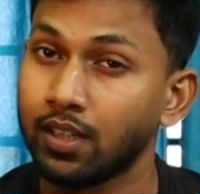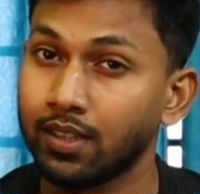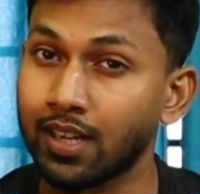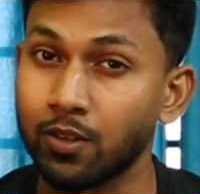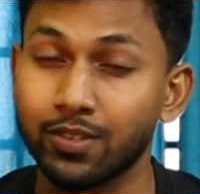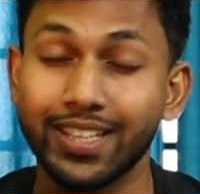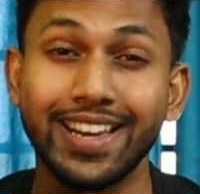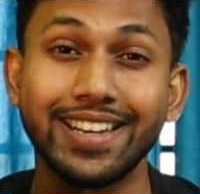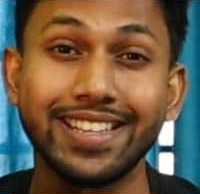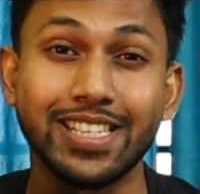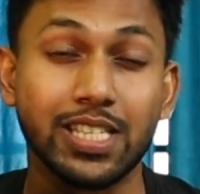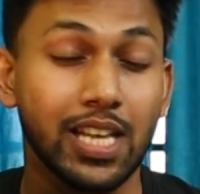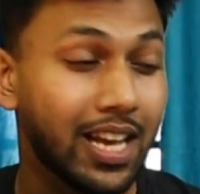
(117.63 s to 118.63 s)
Now there
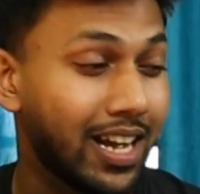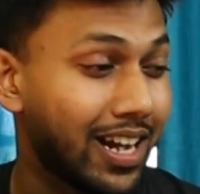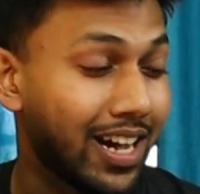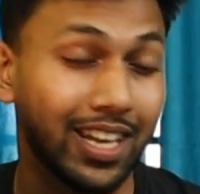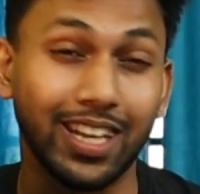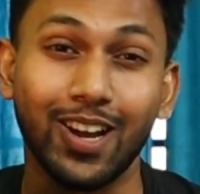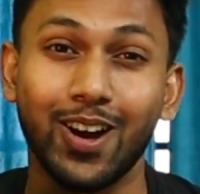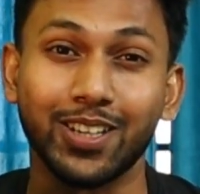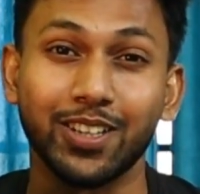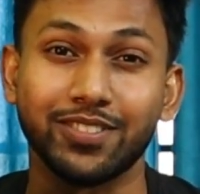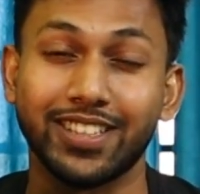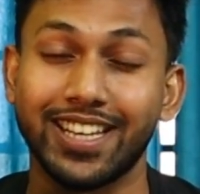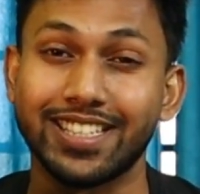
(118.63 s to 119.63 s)
is a lot
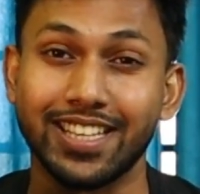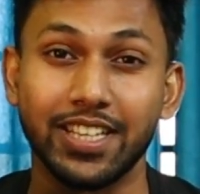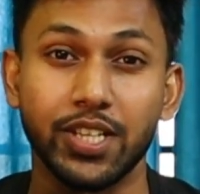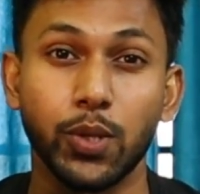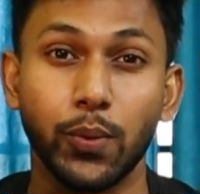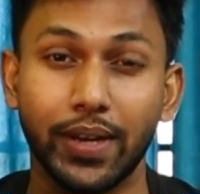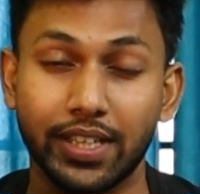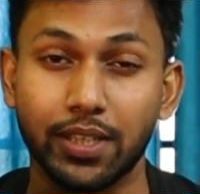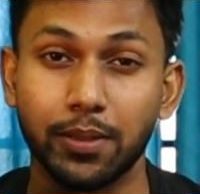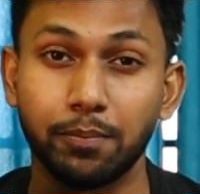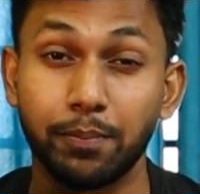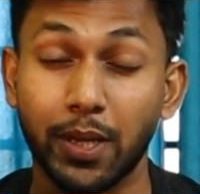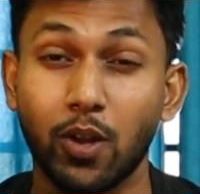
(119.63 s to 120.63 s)
of things into
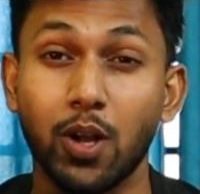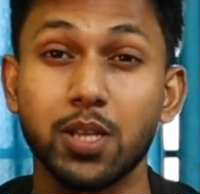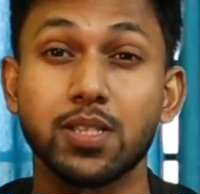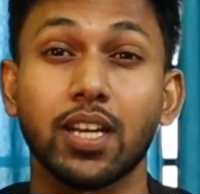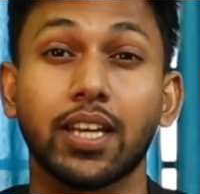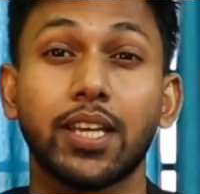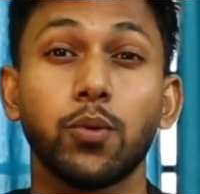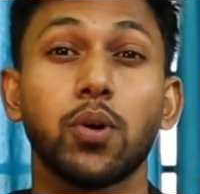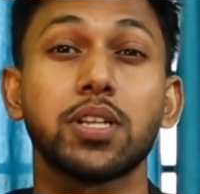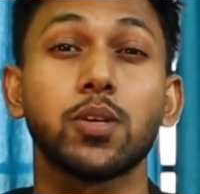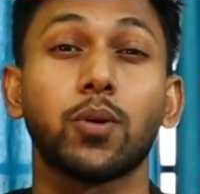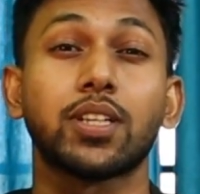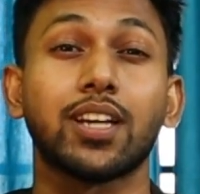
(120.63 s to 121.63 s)
it because the
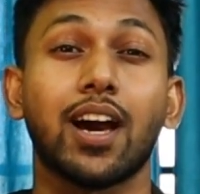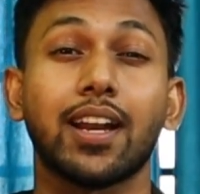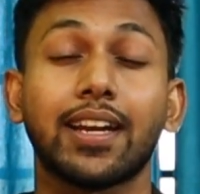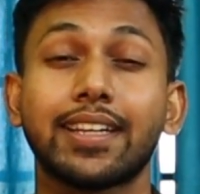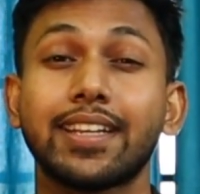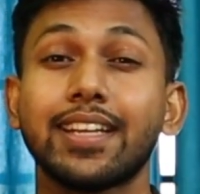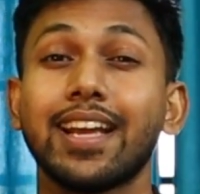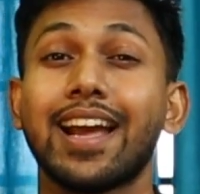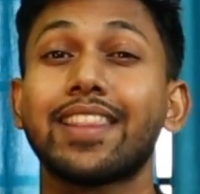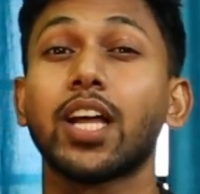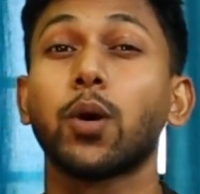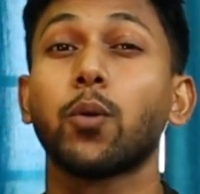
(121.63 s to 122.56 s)
keywords you are targeting and